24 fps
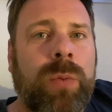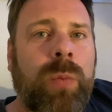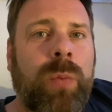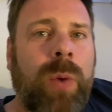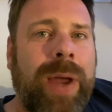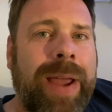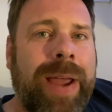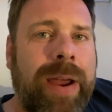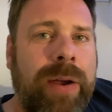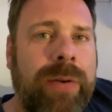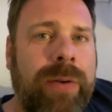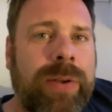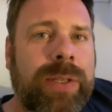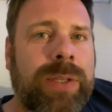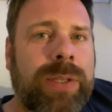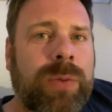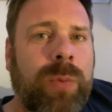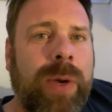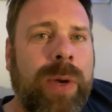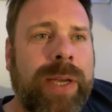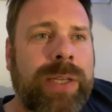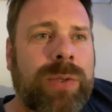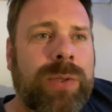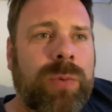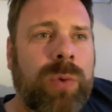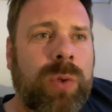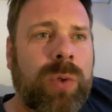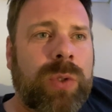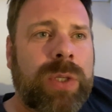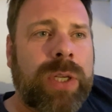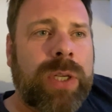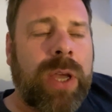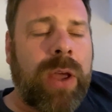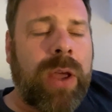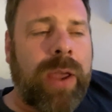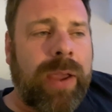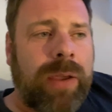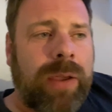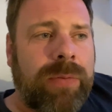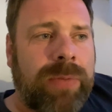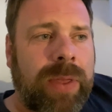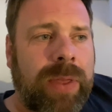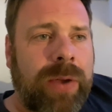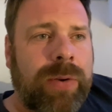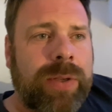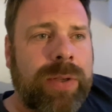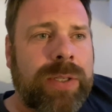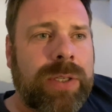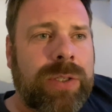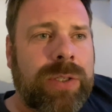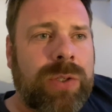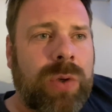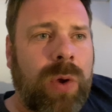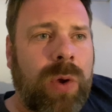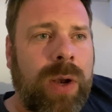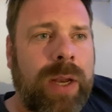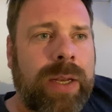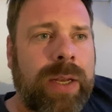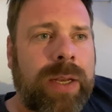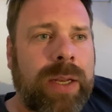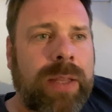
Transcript: Where is the wastewater going if there is a toilet?